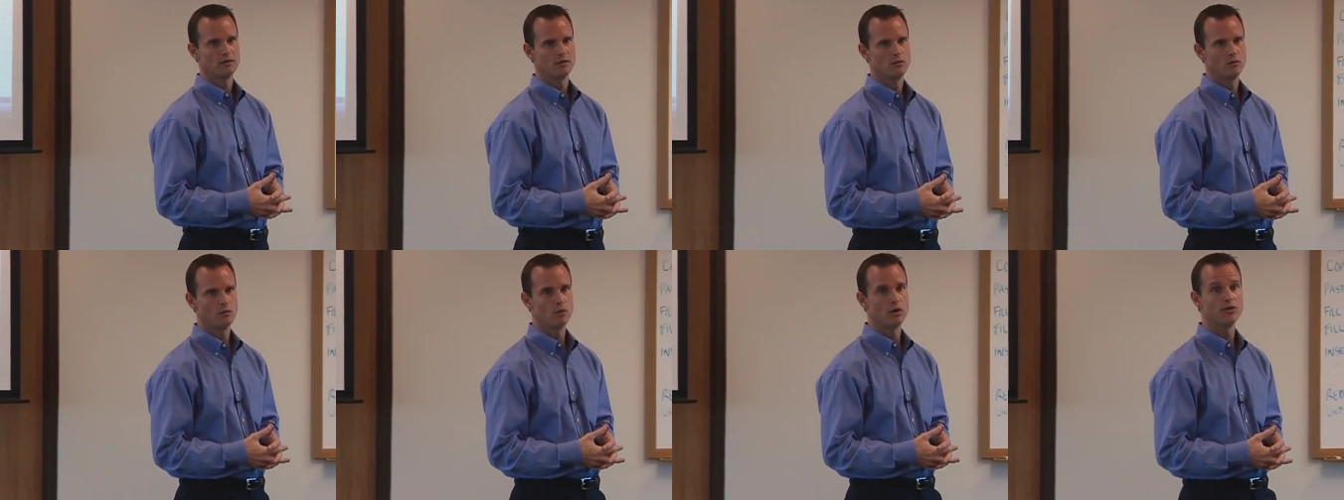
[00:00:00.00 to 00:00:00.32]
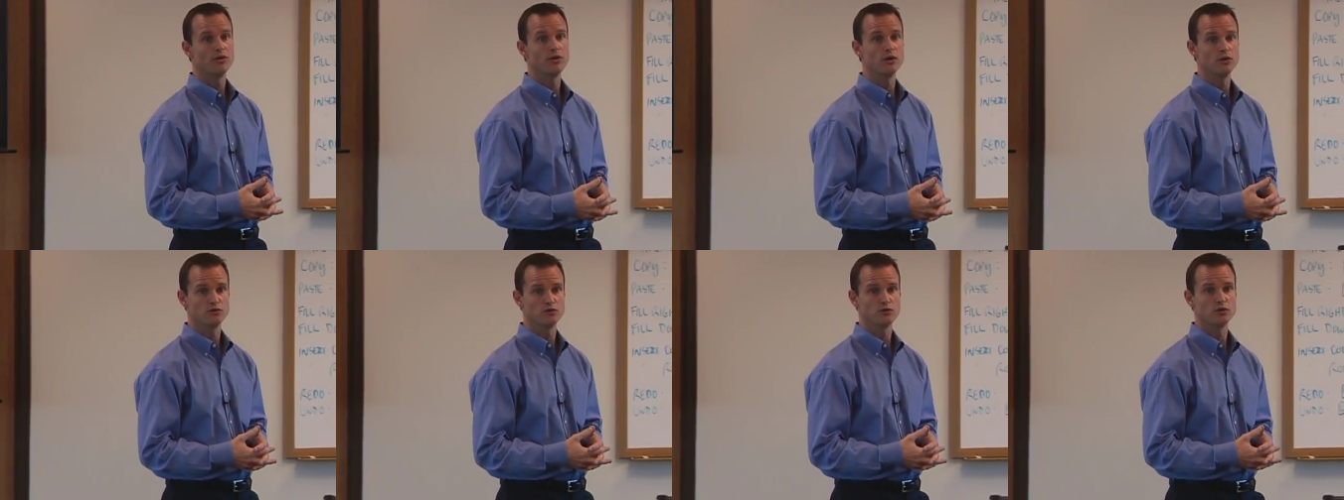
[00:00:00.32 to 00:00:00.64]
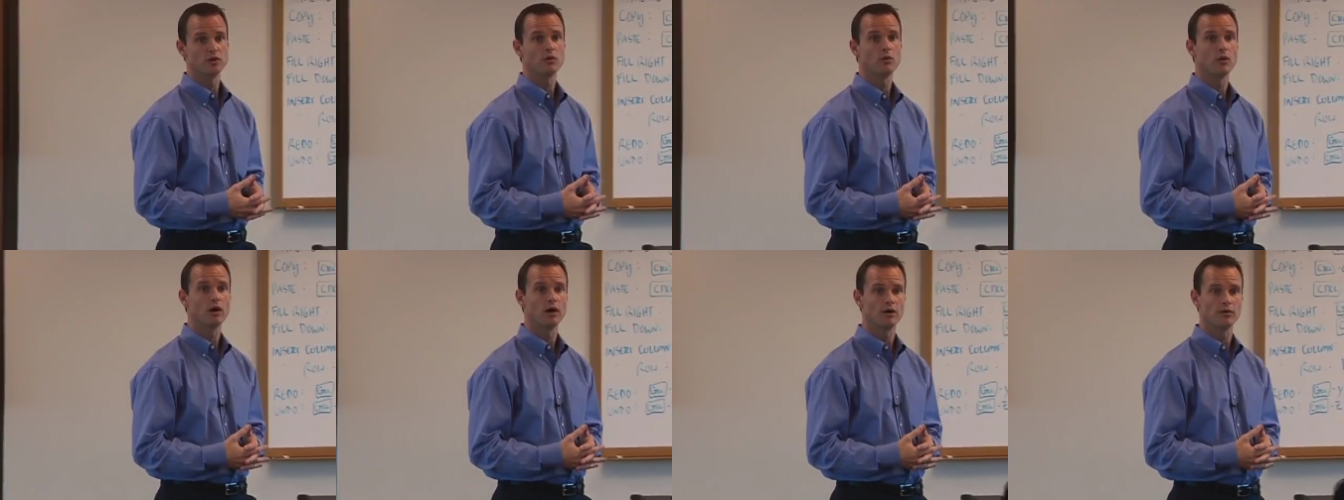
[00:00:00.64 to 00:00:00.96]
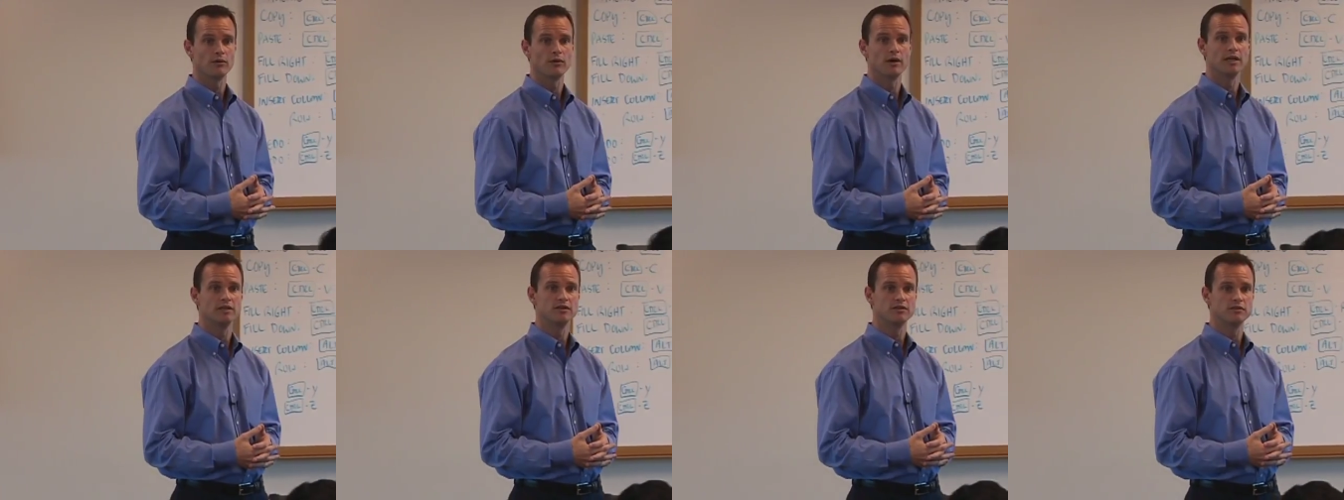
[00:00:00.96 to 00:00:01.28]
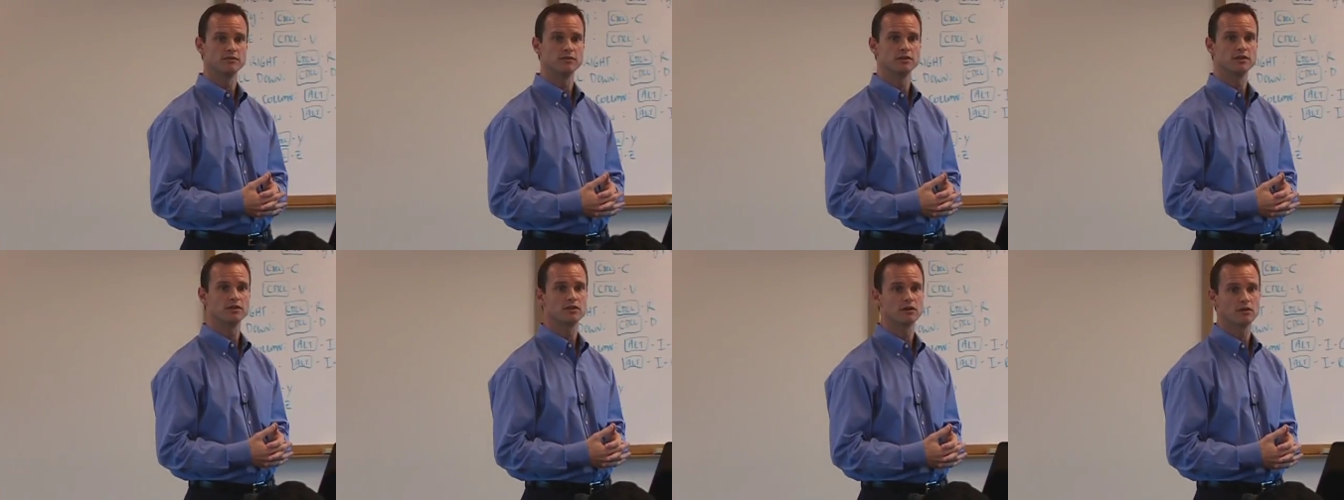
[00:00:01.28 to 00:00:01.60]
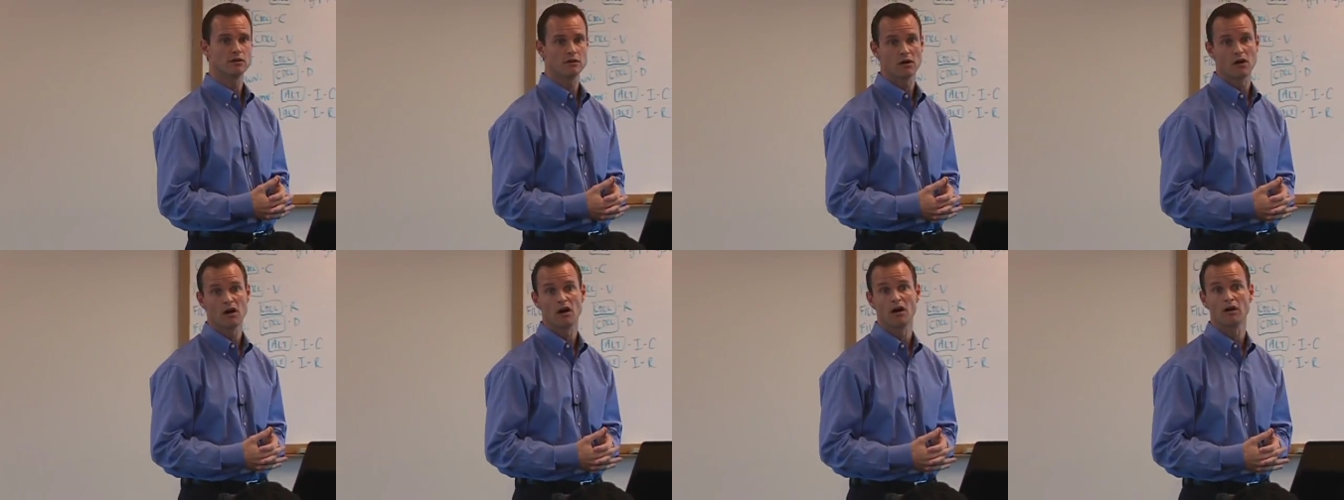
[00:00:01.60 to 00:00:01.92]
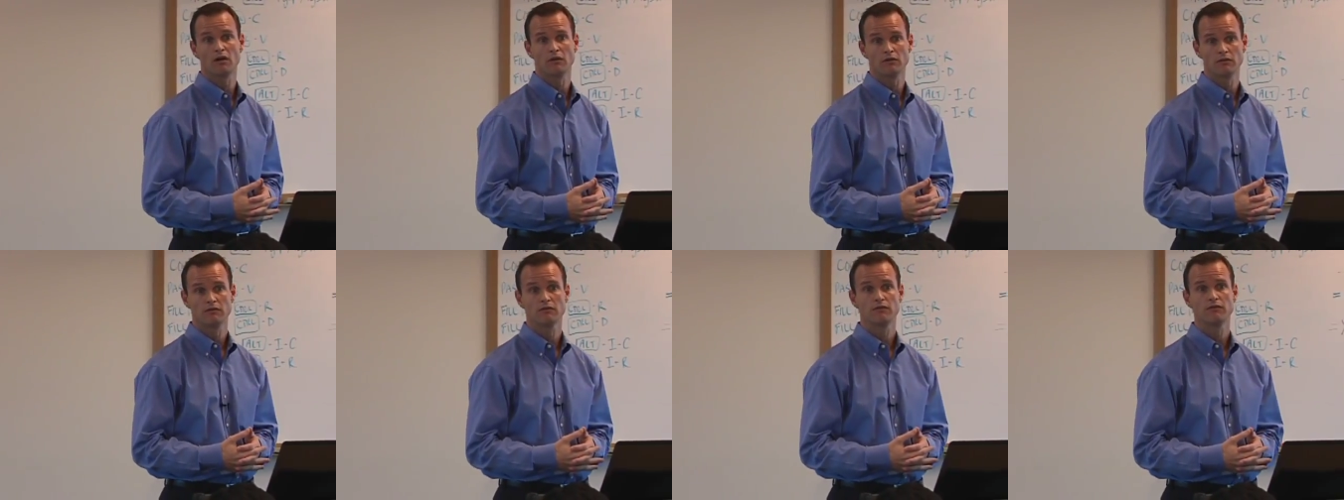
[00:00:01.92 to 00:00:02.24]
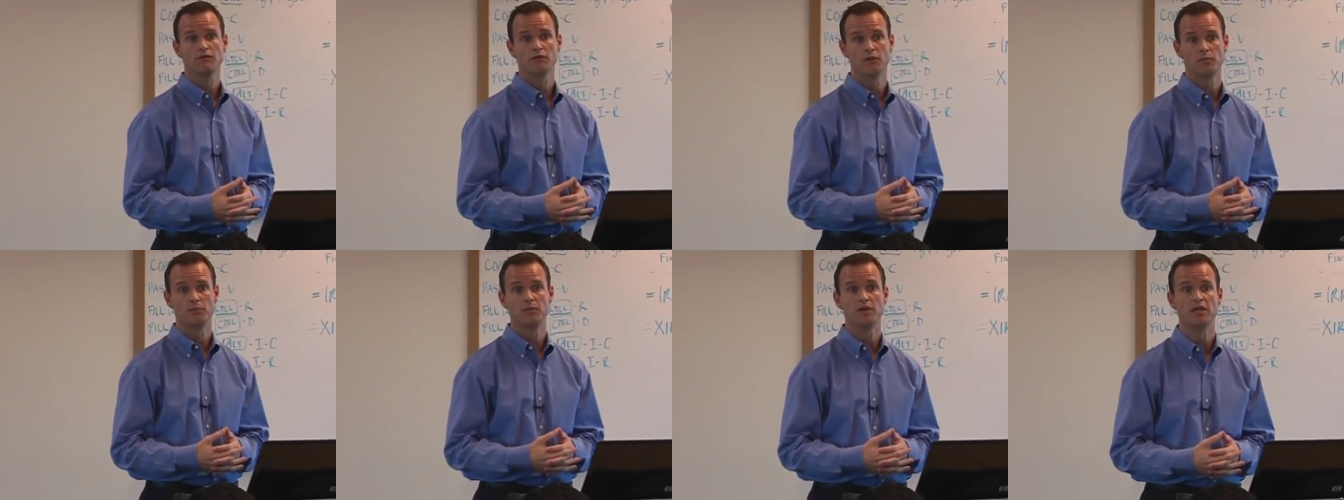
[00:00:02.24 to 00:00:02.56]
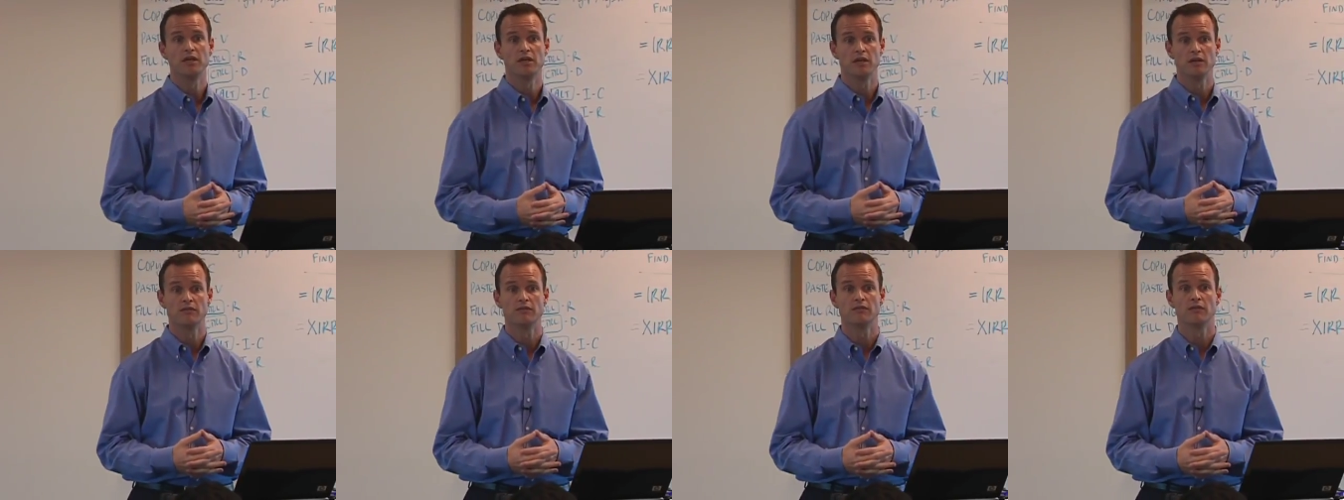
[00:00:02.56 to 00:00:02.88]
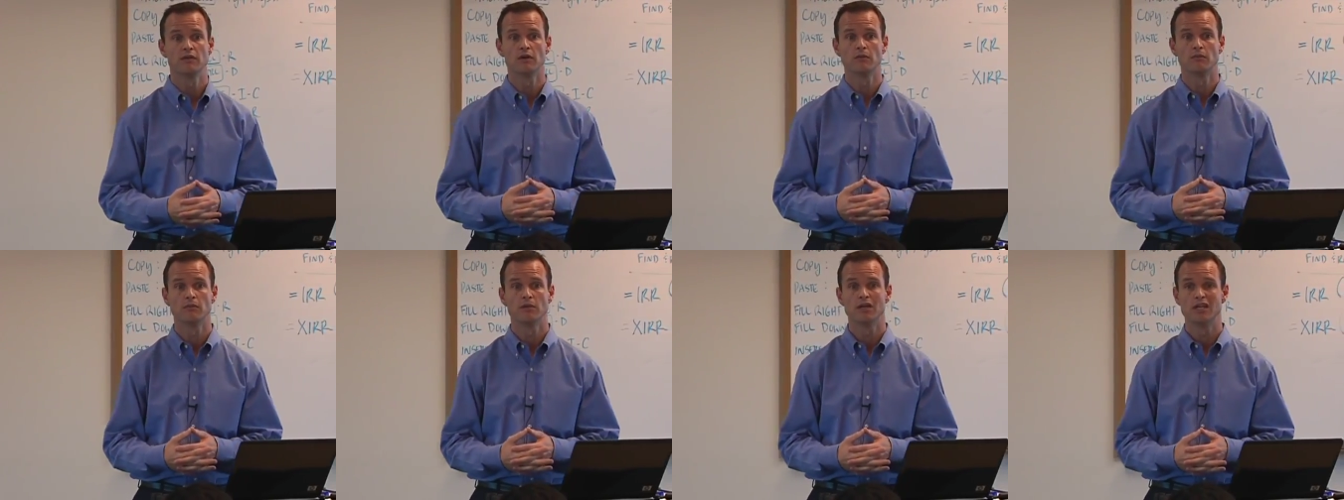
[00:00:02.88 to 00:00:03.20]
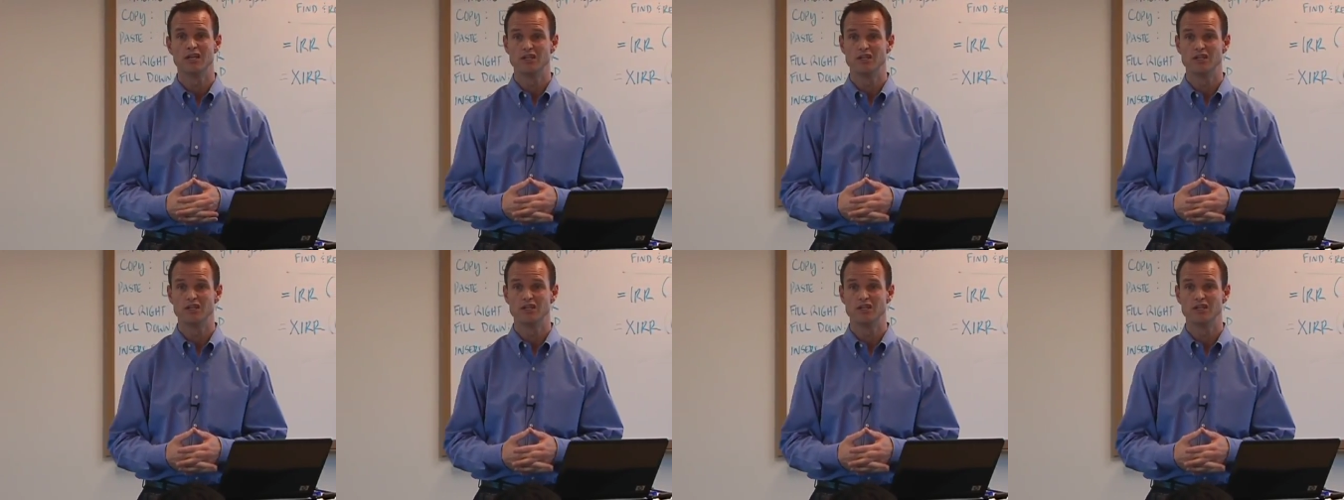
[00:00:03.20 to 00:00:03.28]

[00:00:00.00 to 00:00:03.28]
what those required rates of return are for the PE firm.